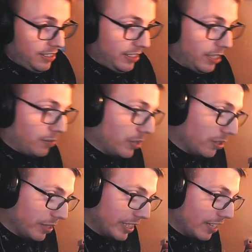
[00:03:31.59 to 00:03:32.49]
yeah, we
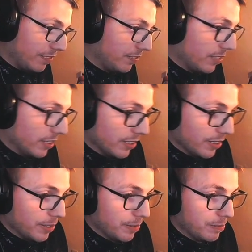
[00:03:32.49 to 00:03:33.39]
already have
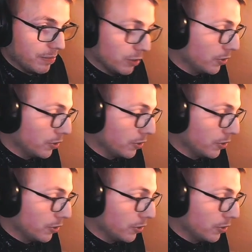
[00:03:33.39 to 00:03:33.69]
the